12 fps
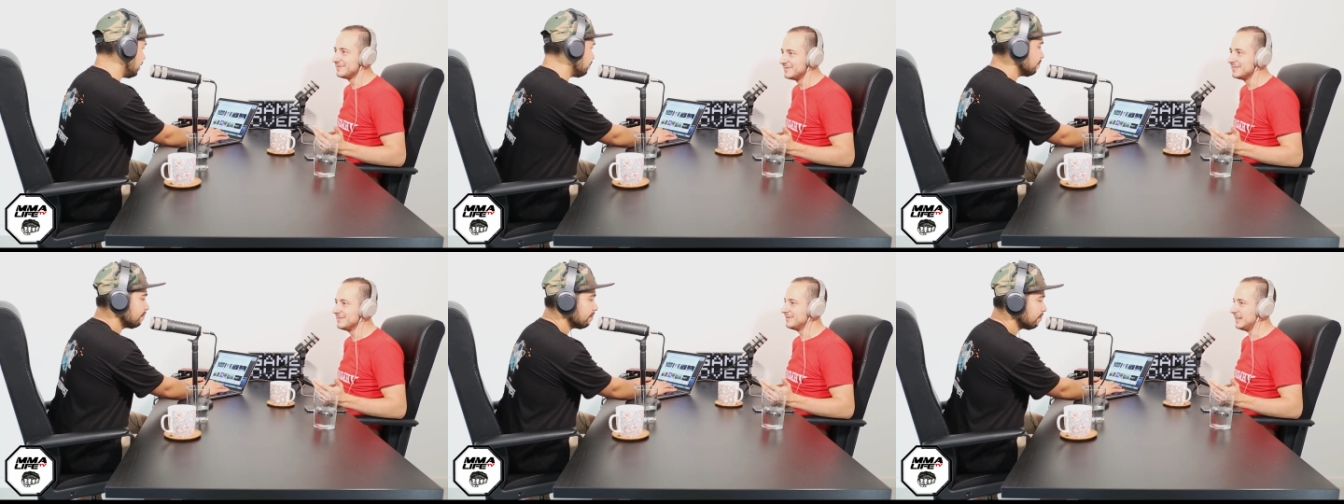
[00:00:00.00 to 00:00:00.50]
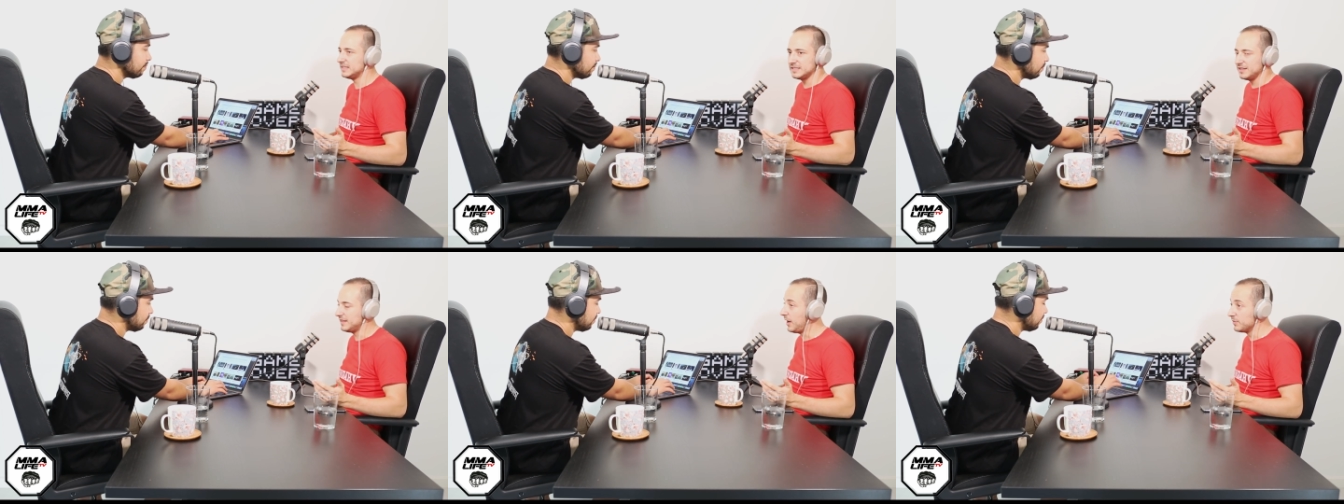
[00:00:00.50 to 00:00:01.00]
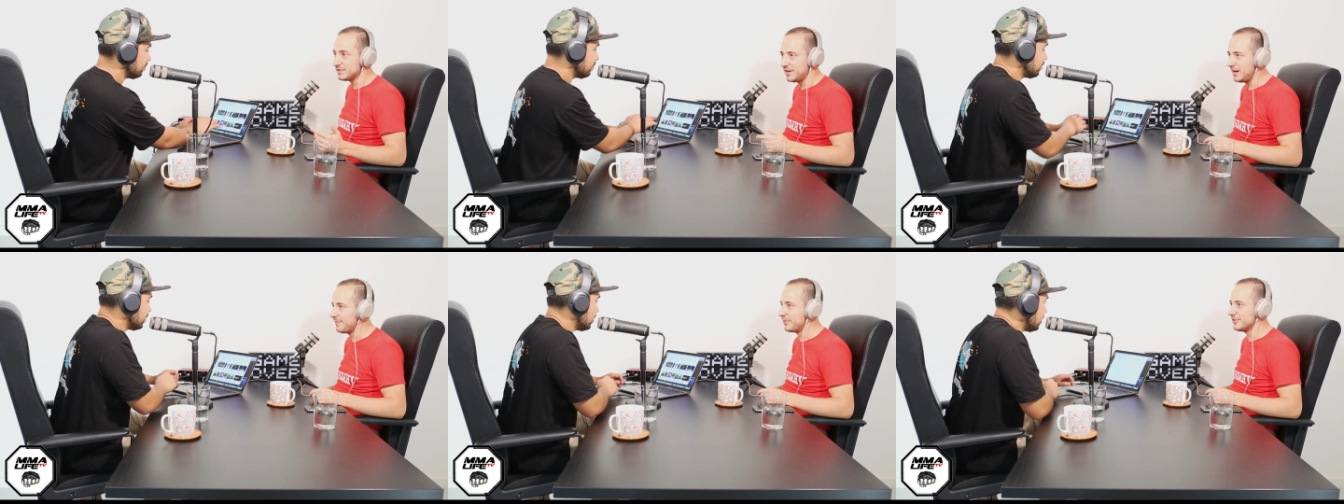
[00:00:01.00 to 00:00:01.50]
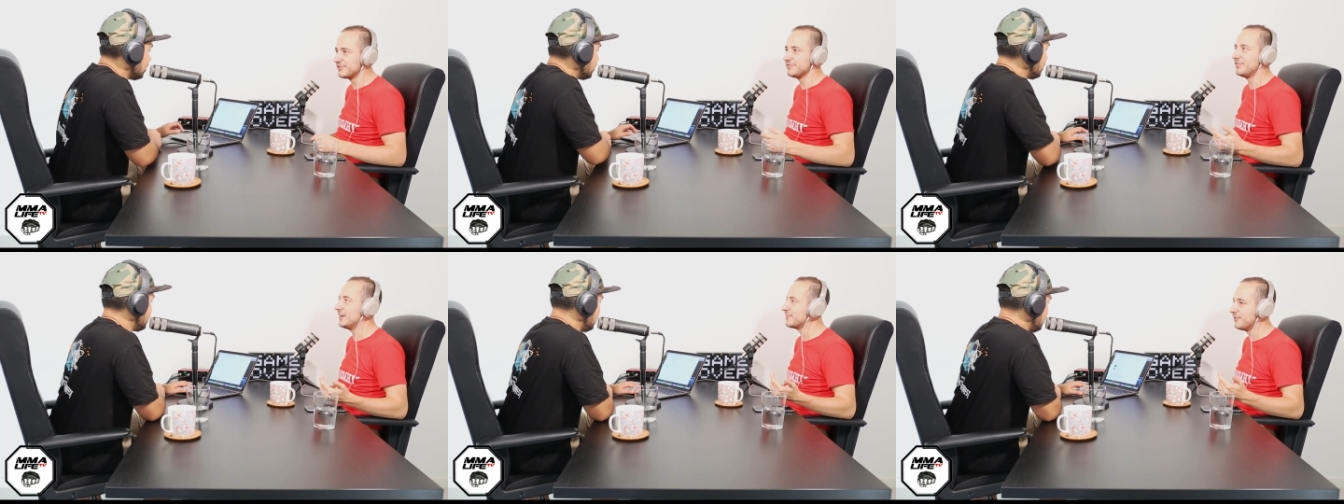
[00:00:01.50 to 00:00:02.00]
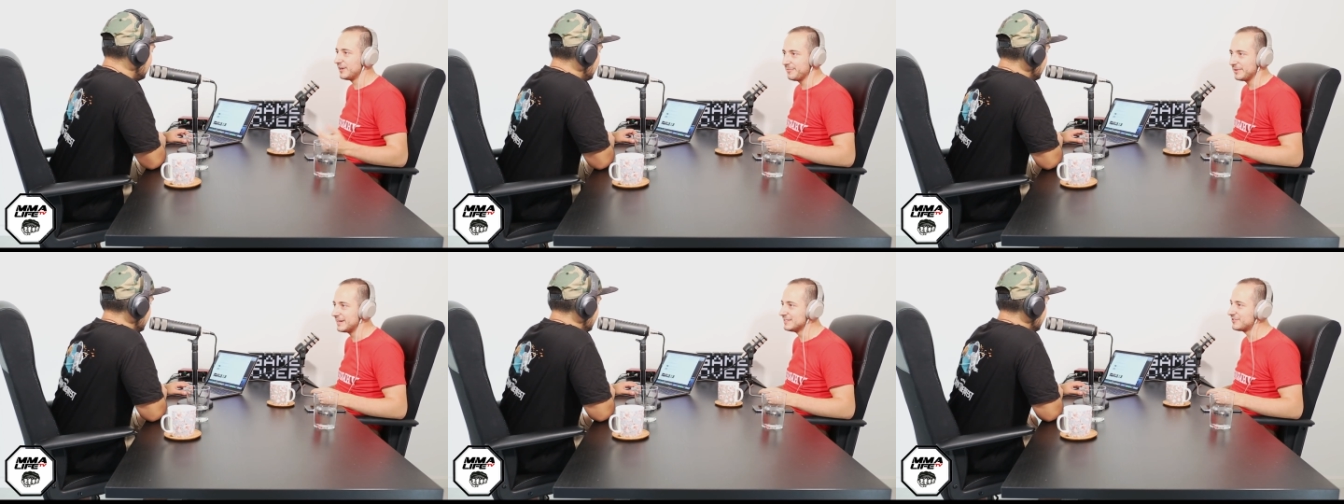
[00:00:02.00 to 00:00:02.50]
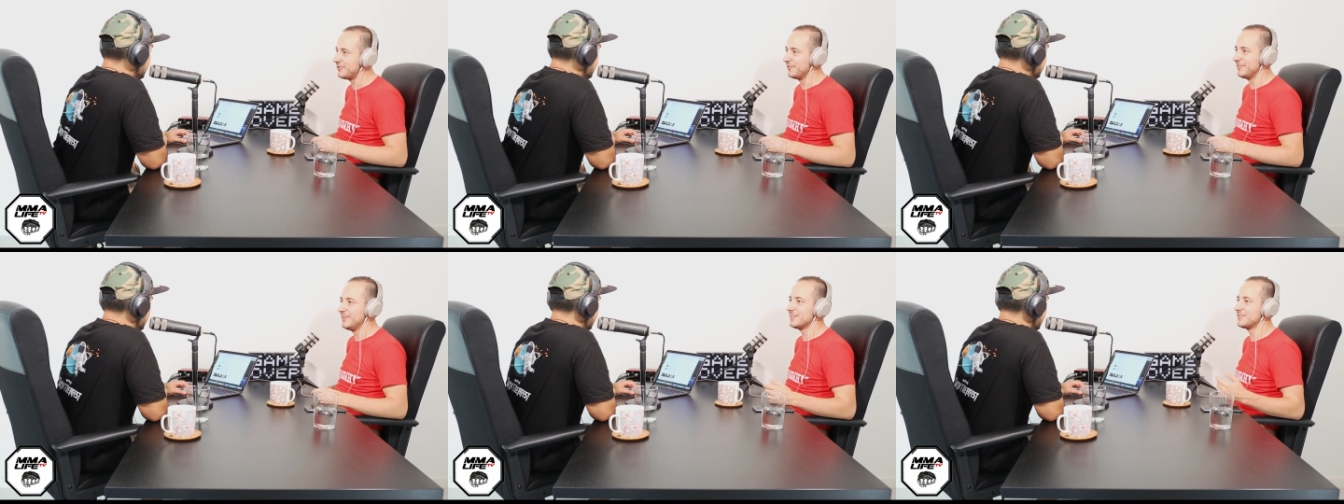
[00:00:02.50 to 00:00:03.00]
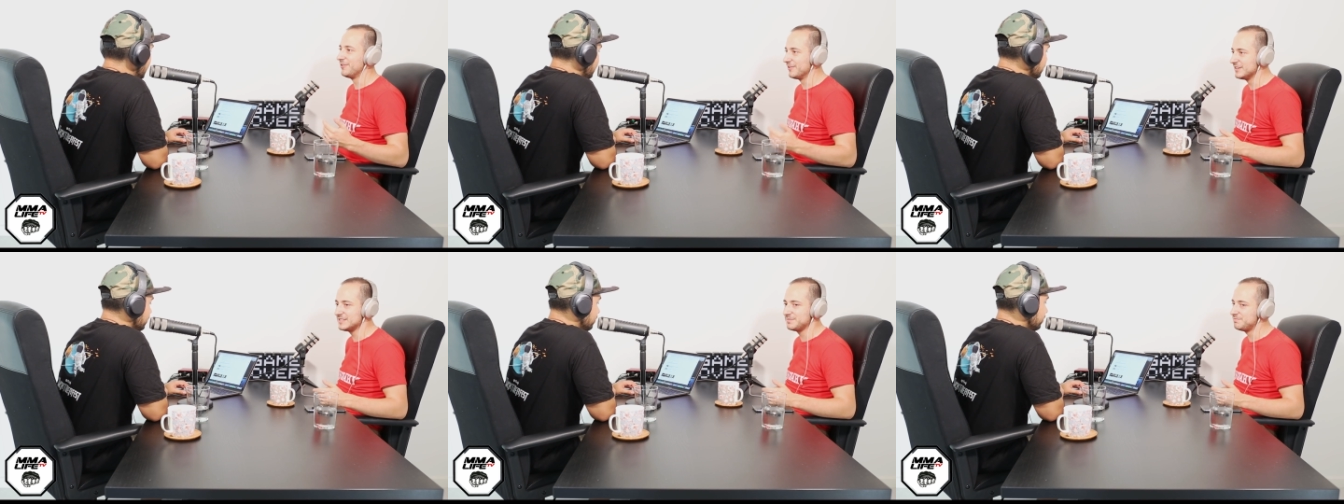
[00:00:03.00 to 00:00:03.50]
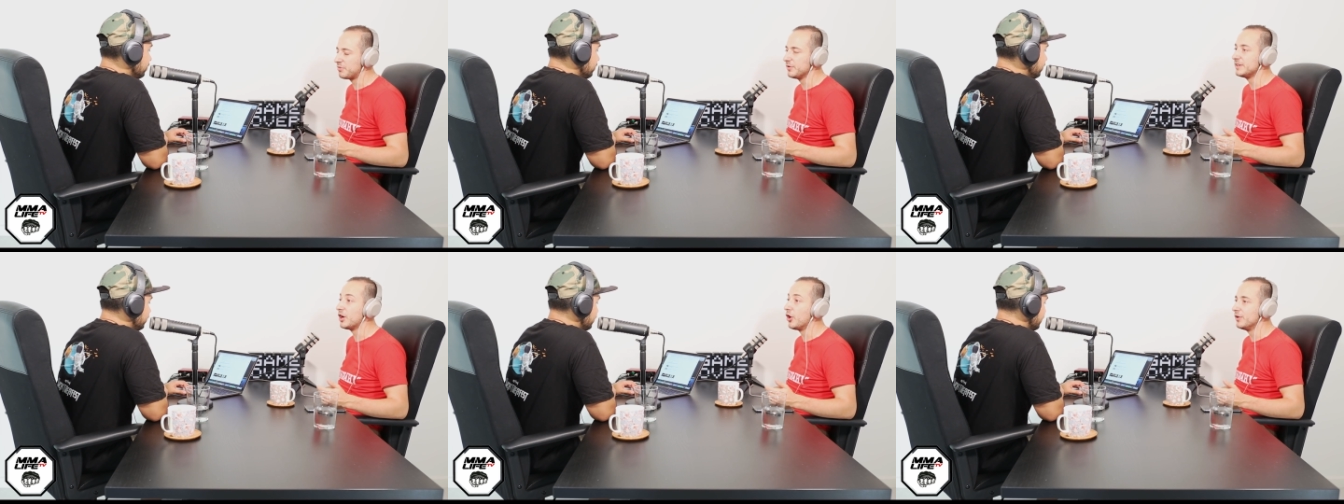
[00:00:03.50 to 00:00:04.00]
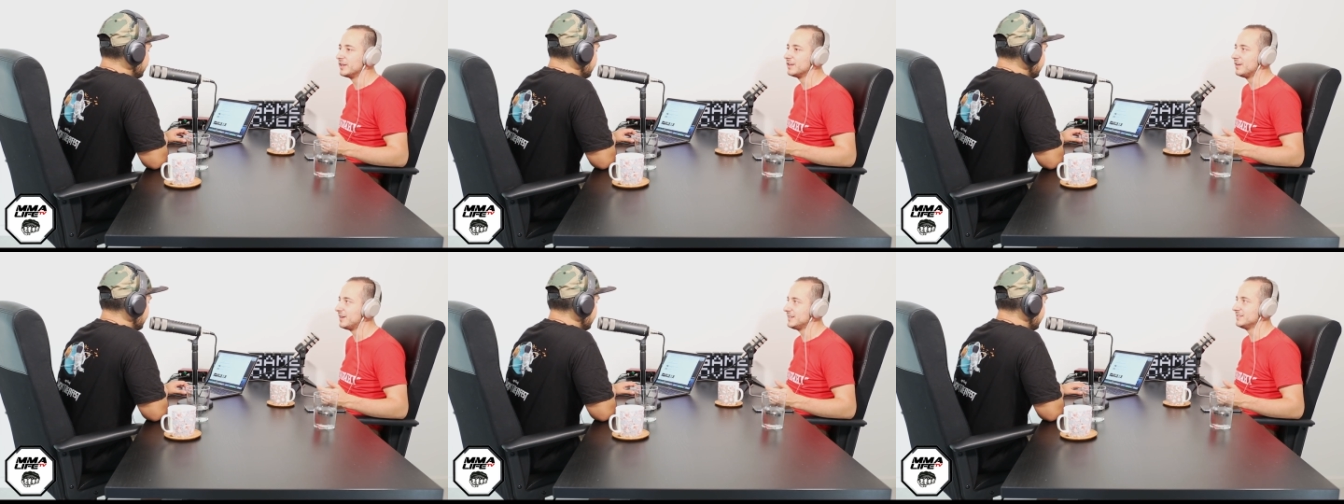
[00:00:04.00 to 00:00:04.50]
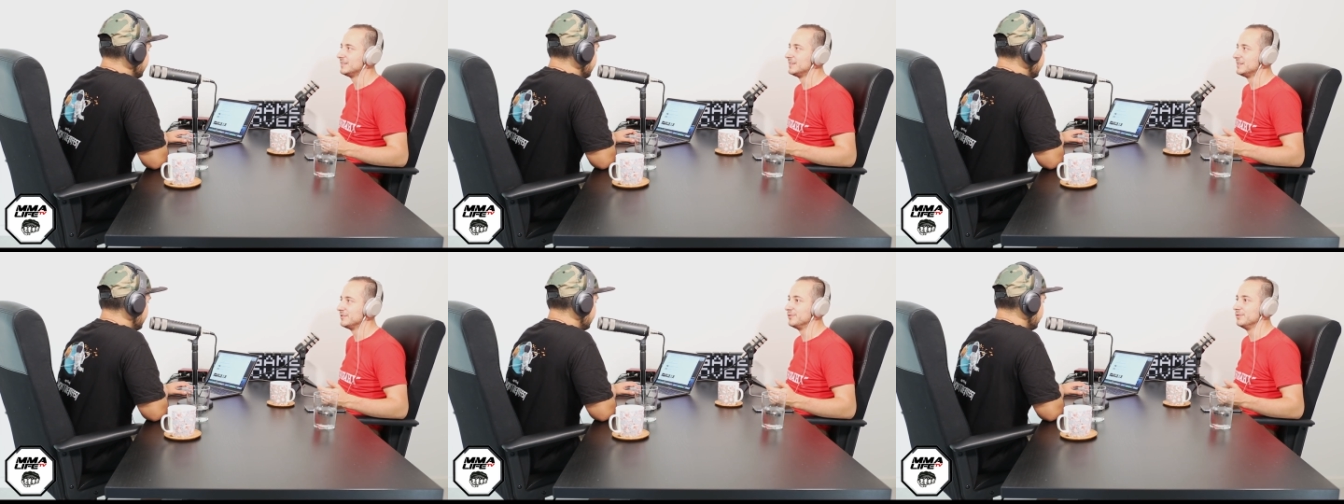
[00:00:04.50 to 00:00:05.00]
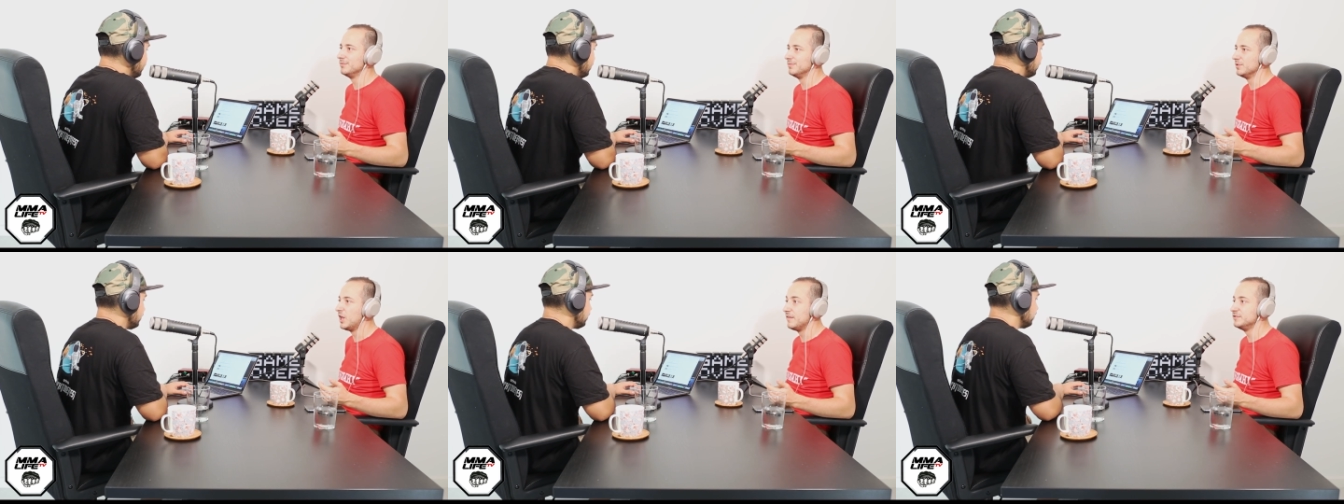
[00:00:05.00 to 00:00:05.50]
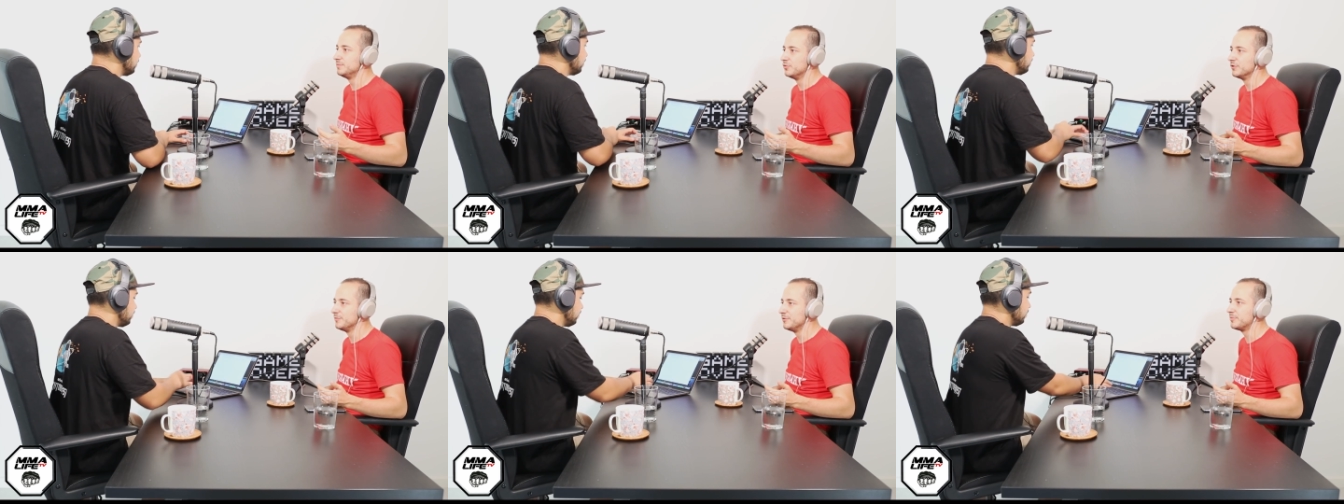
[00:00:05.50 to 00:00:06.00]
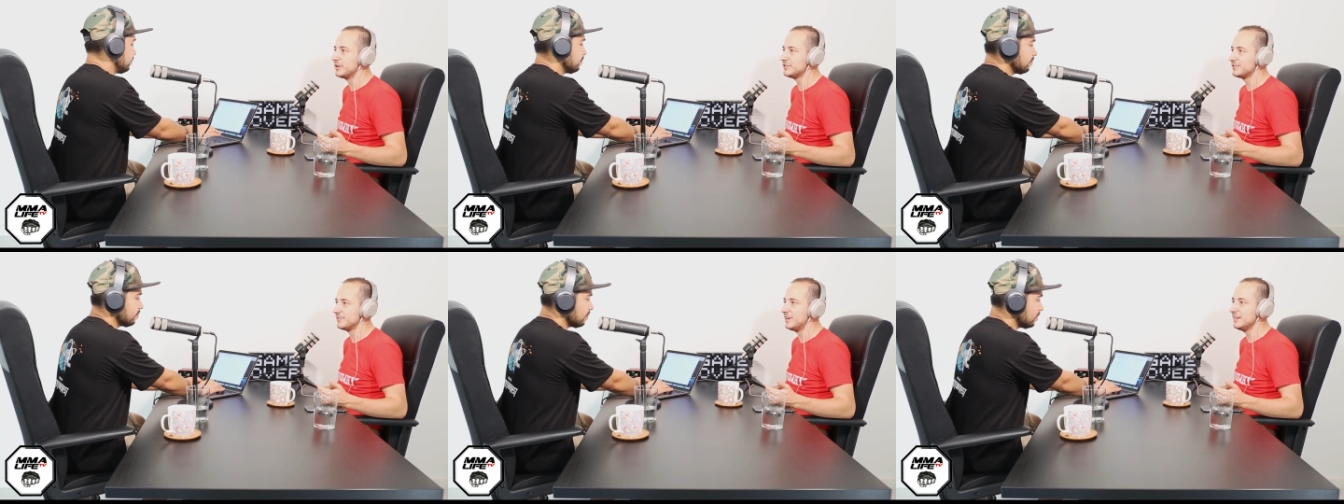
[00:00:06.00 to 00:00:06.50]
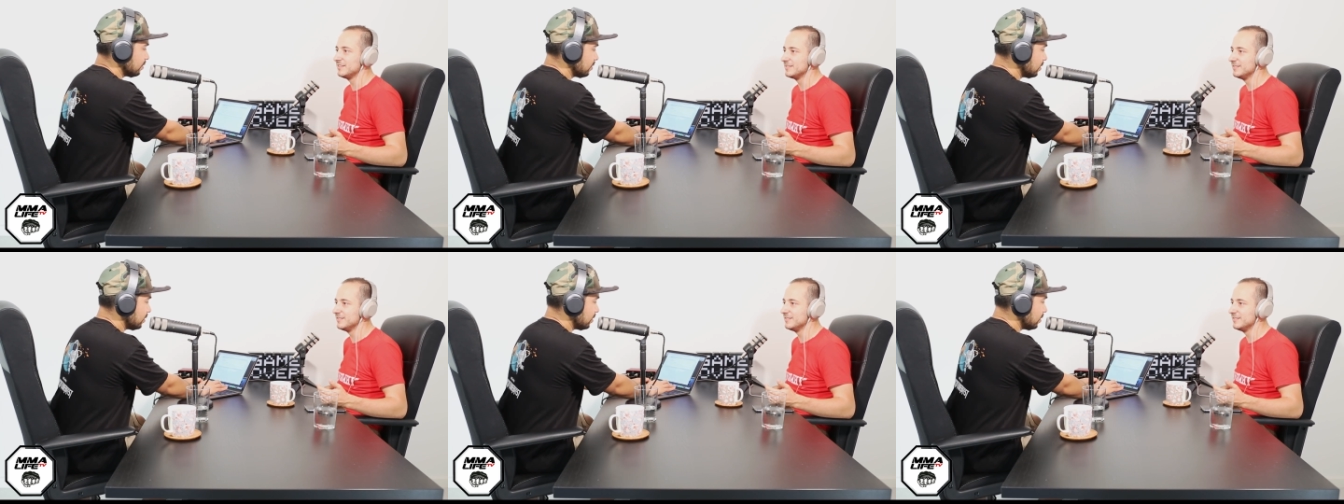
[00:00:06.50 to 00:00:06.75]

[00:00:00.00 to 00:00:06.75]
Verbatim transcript: Yep. That's a, that was a high pressure fight going up against Conor. Conor's yep. probably the only guy who loves more and more pressure, right?